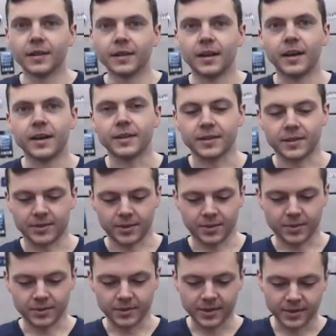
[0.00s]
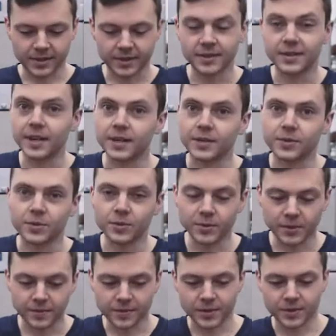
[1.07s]
Hi, so this is day
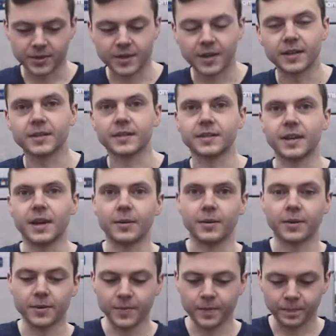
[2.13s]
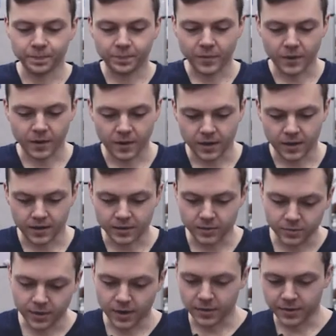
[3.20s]
2 of your starter sourdough.
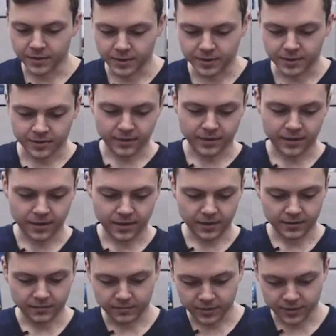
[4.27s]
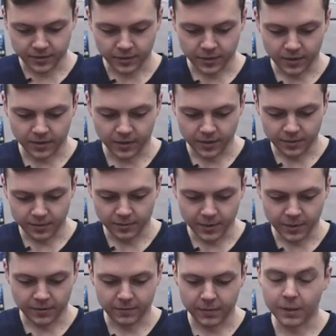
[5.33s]
You'll notice it's got a little
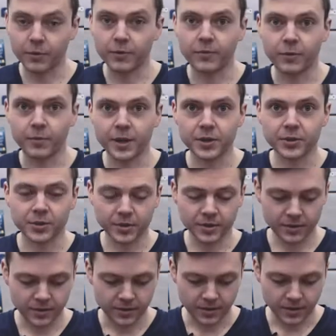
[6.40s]
bit of bubble formation,